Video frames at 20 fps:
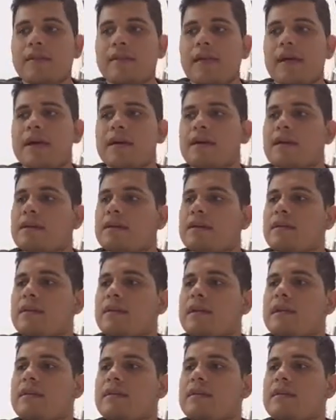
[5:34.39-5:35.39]
Like
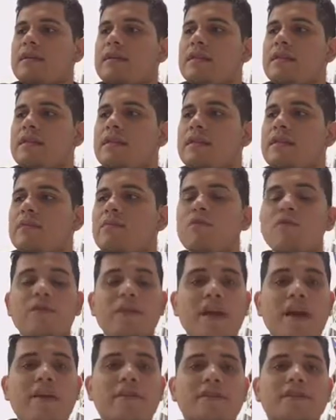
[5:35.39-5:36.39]
in the
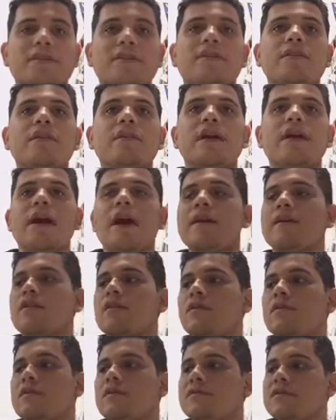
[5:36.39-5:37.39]
movie Avatar, I don't
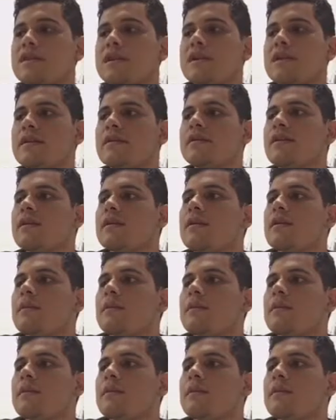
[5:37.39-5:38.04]
know if you've seen it,